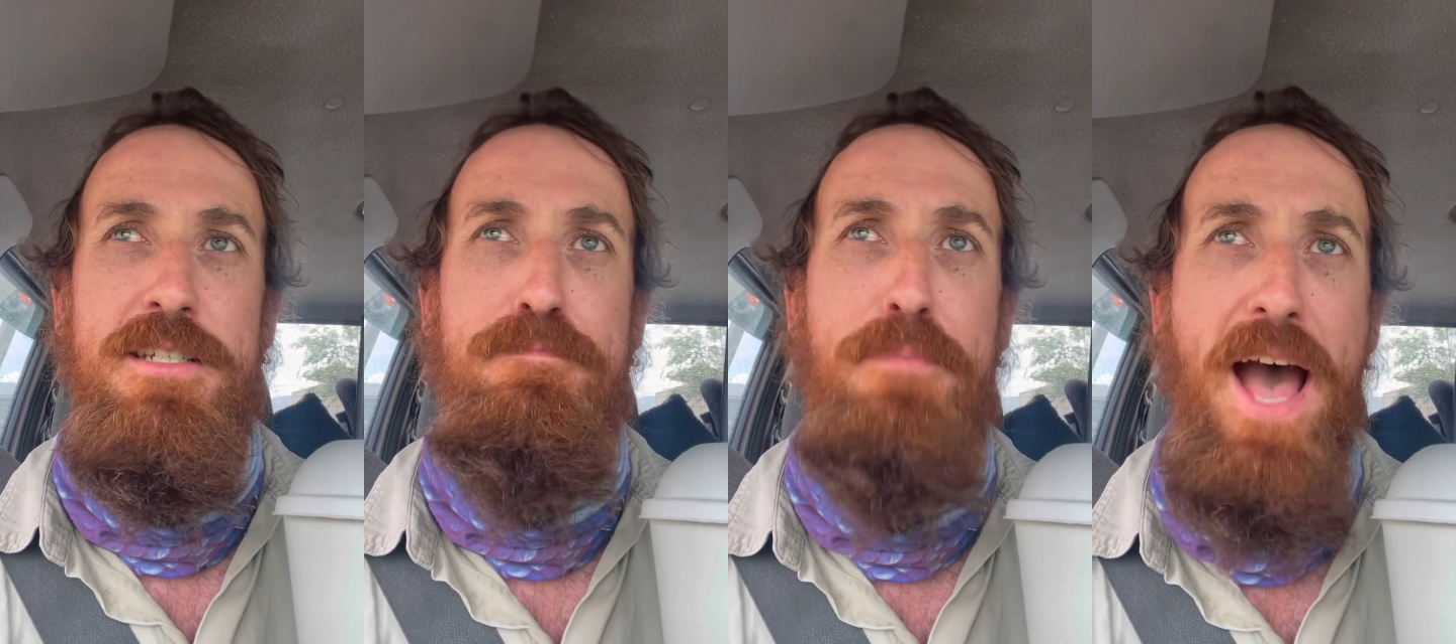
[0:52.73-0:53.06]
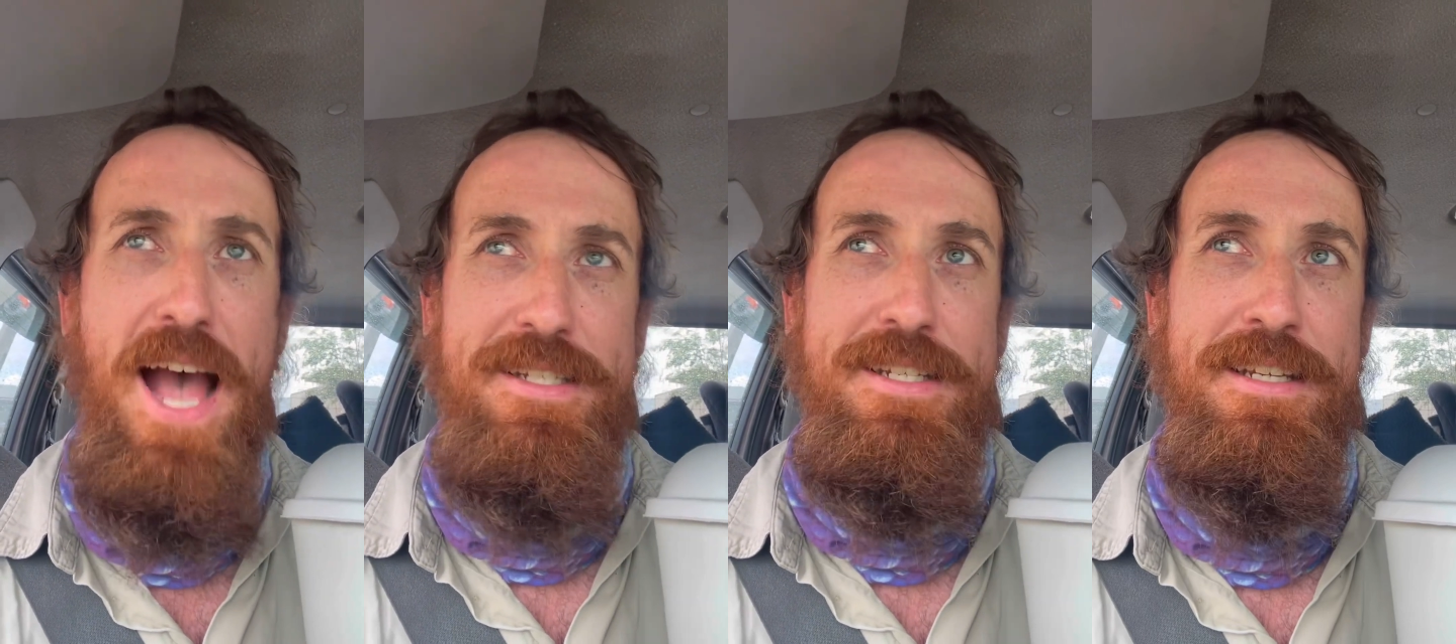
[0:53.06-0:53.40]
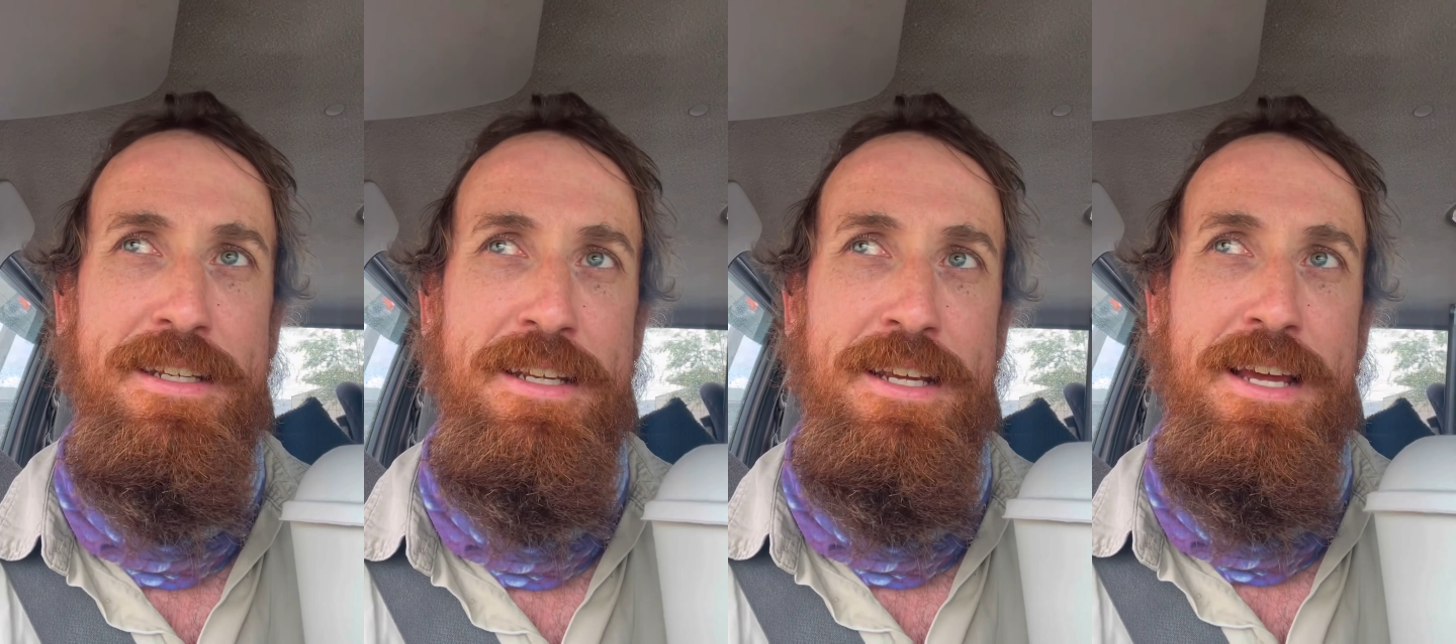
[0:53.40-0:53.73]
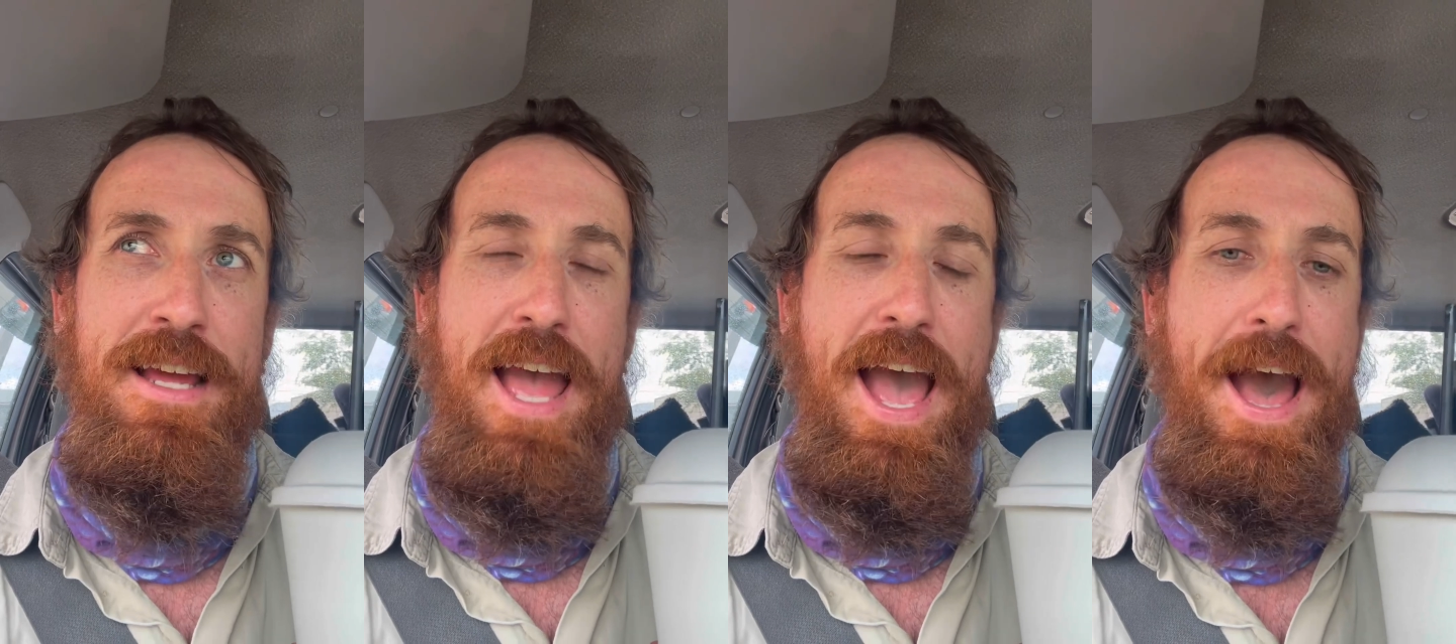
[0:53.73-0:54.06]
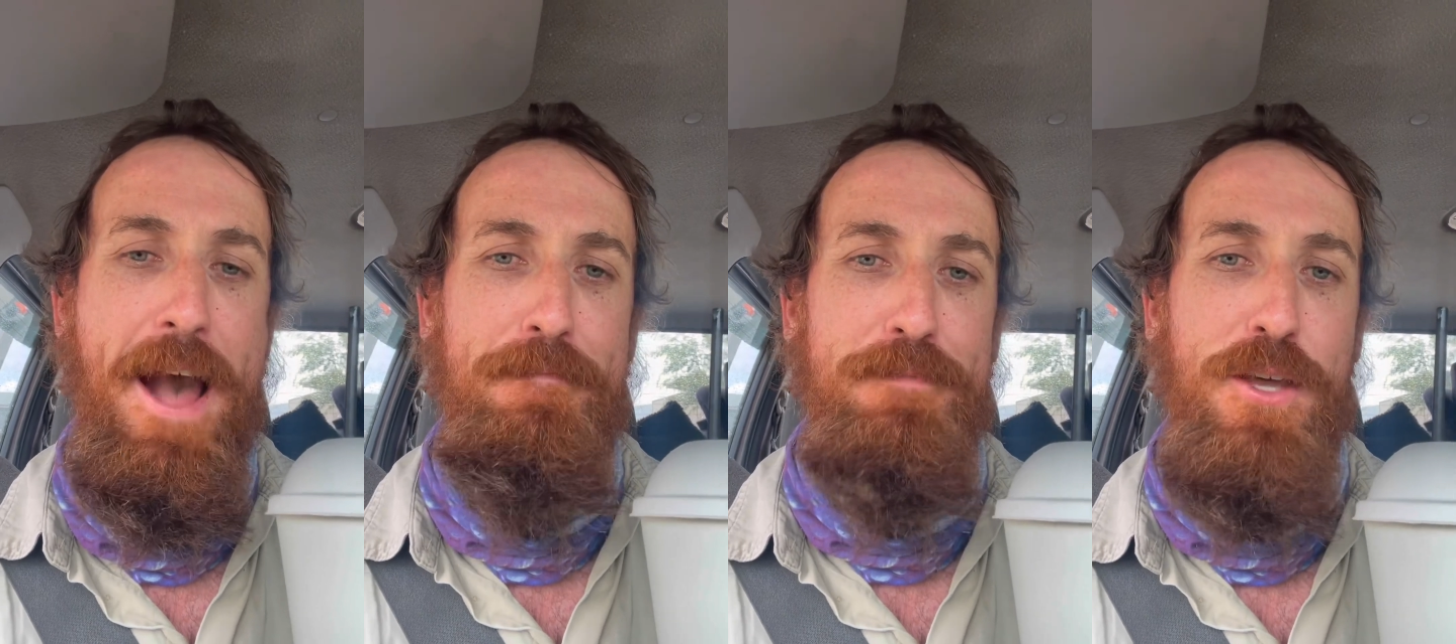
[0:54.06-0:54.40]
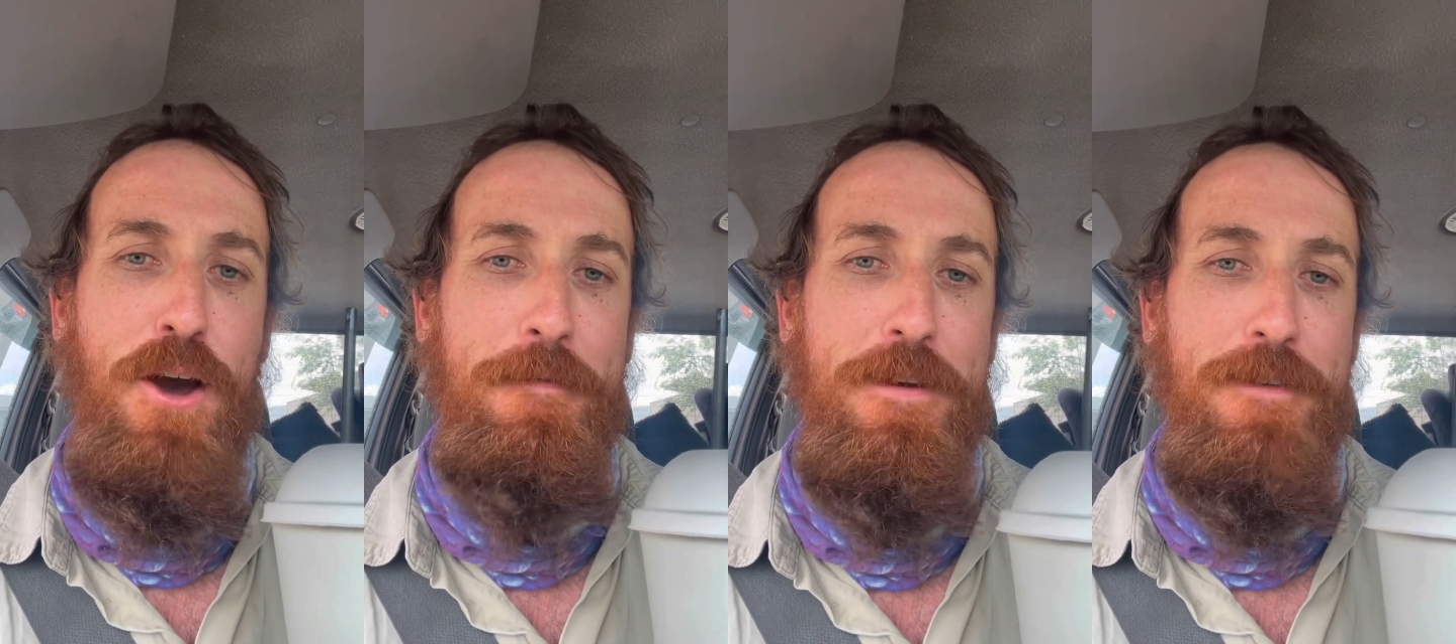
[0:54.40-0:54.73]
But
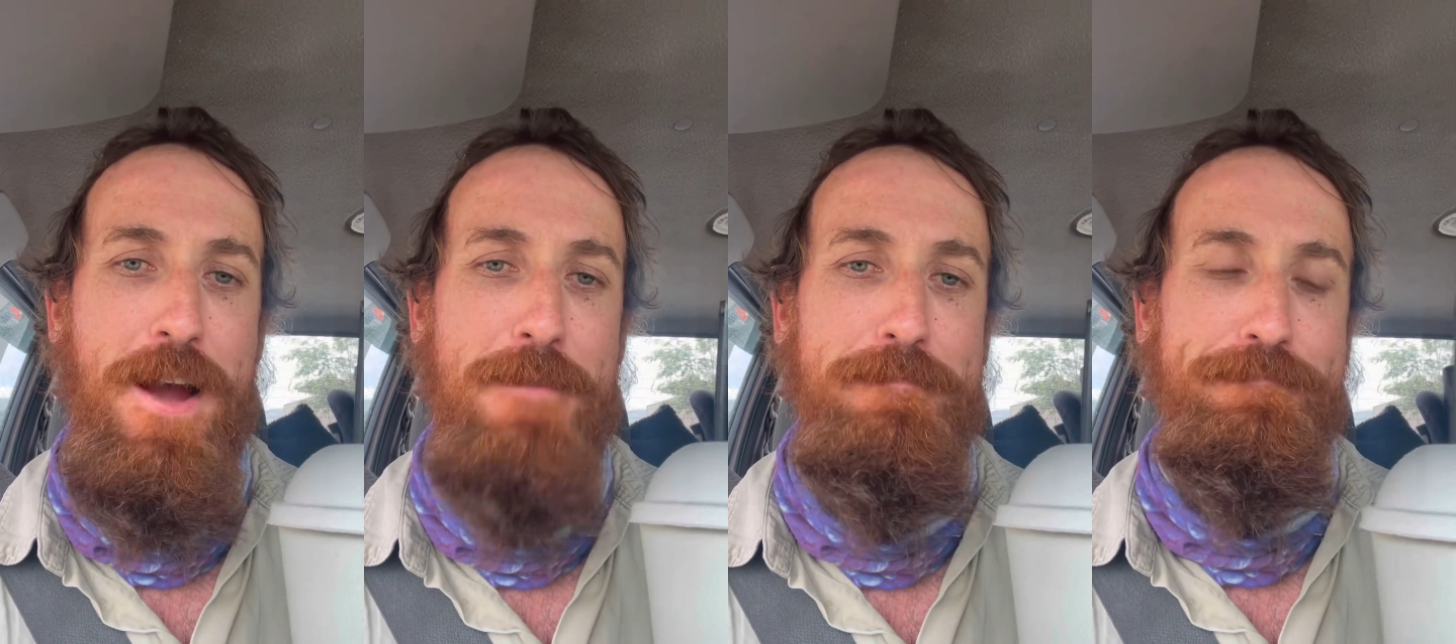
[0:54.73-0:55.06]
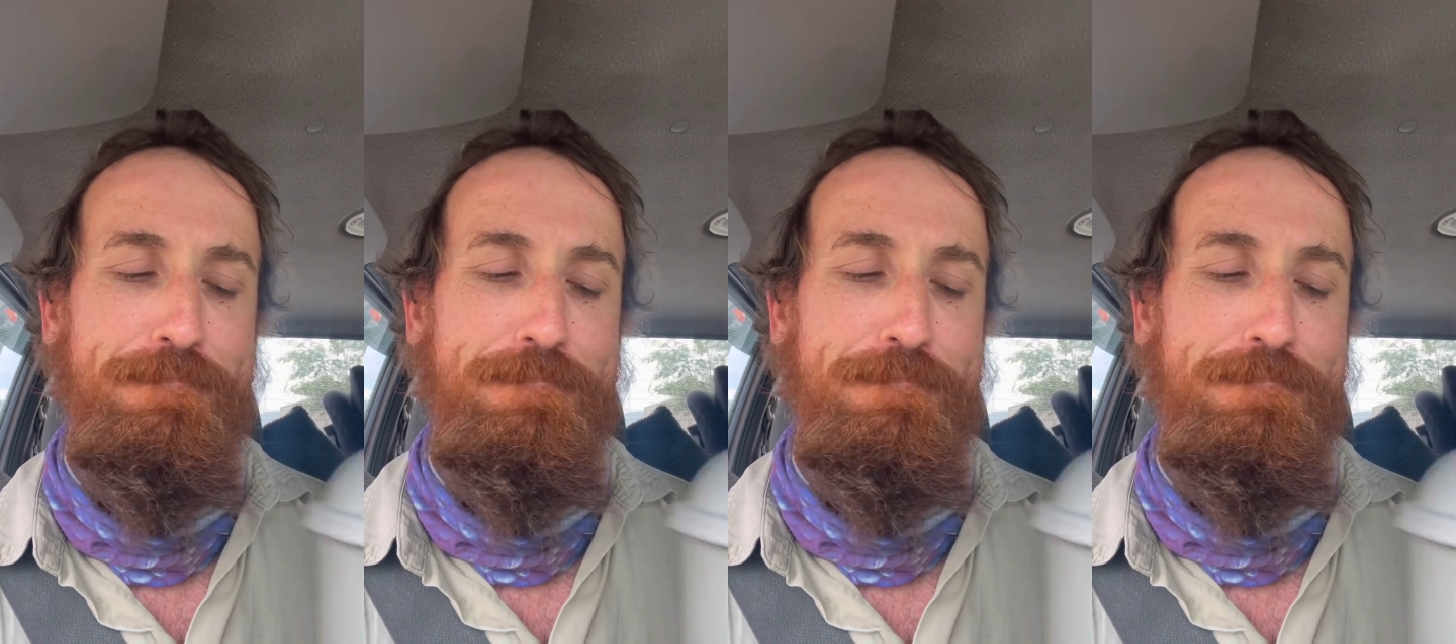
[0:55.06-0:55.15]
coffee, right?